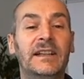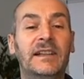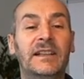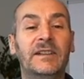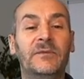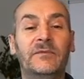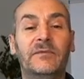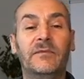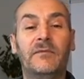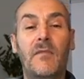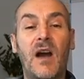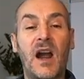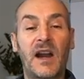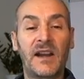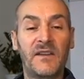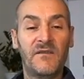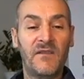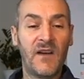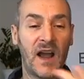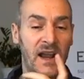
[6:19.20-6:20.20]
Mark
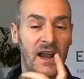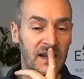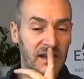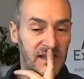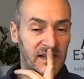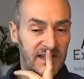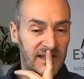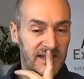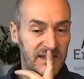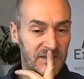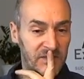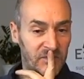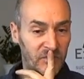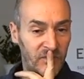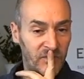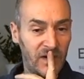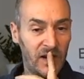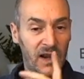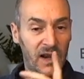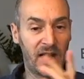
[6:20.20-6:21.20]
Vine has
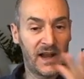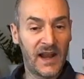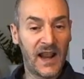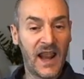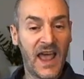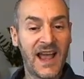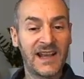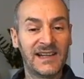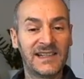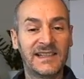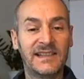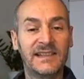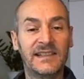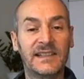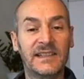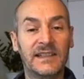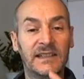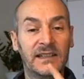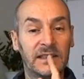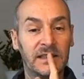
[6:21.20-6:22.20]
analyzed
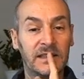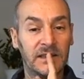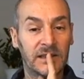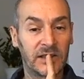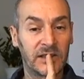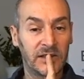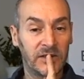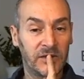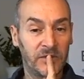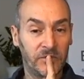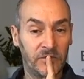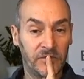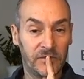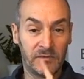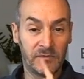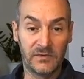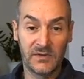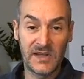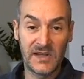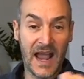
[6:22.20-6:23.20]

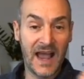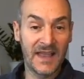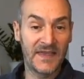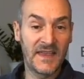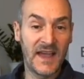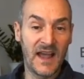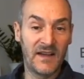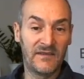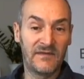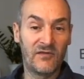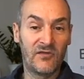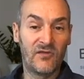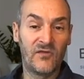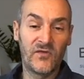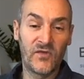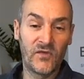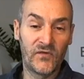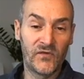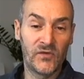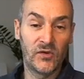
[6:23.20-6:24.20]
data for
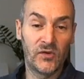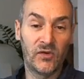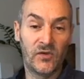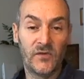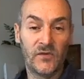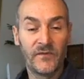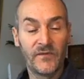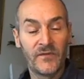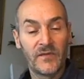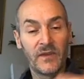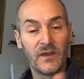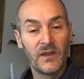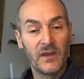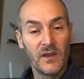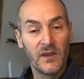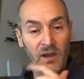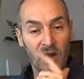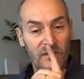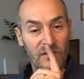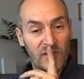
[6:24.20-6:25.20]

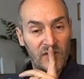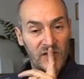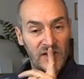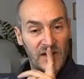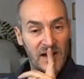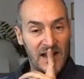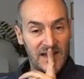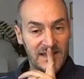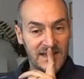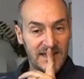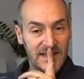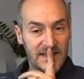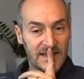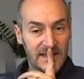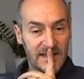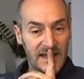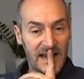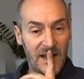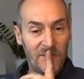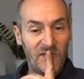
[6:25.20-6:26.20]
the last
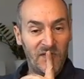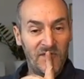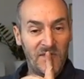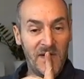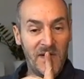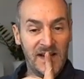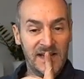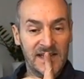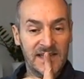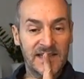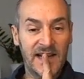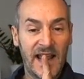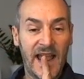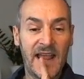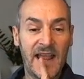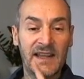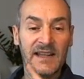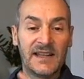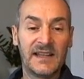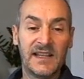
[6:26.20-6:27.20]
couple of months
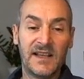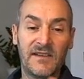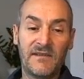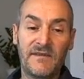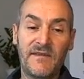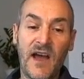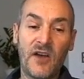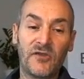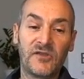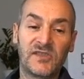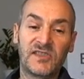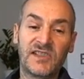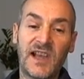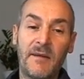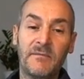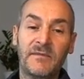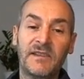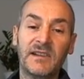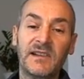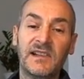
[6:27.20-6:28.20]
and found
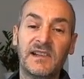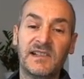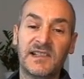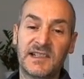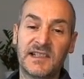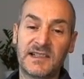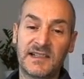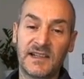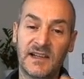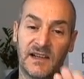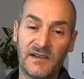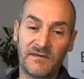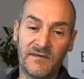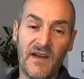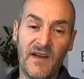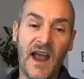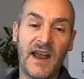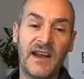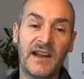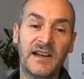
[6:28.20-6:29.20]
something is
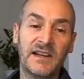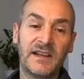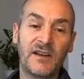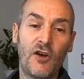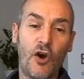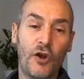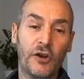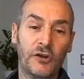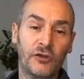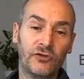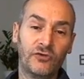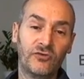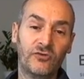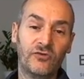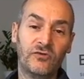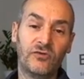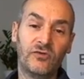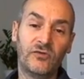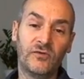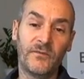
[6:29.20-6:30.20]
finally going
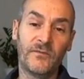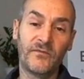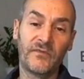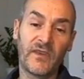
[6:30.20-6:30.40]
to